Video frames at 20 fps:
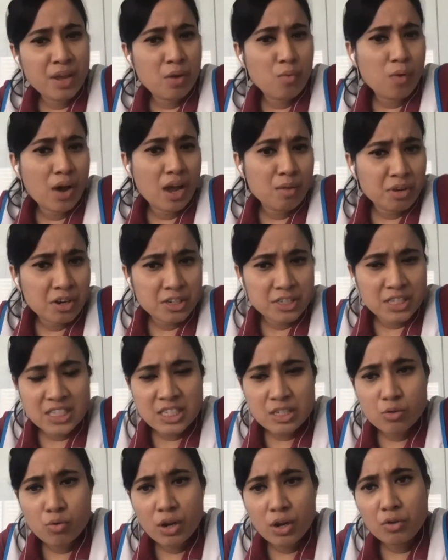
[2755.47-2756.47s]
Why? Because it's
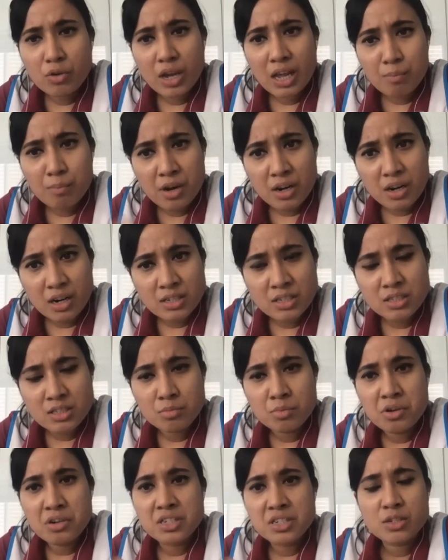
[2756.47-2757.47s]
going to help our
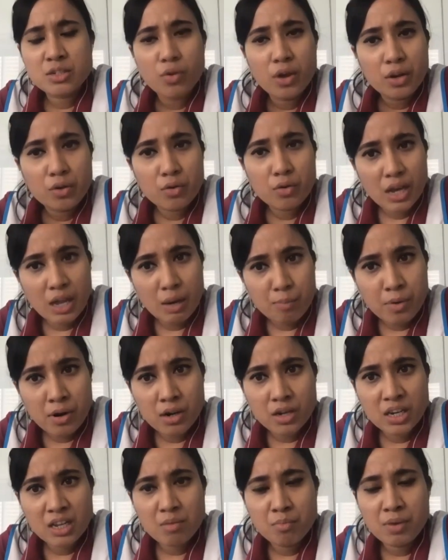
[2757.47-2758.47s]
customers, it's going to help our
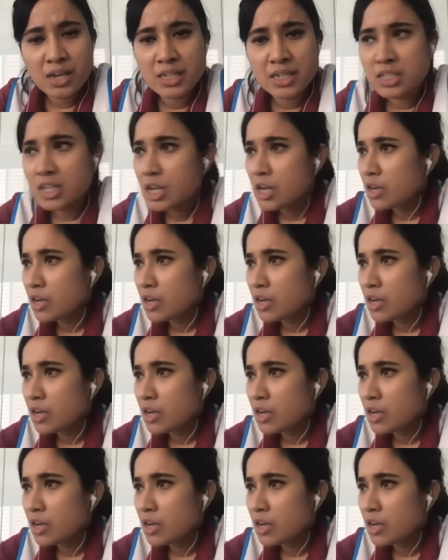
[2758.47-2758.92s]
teammates,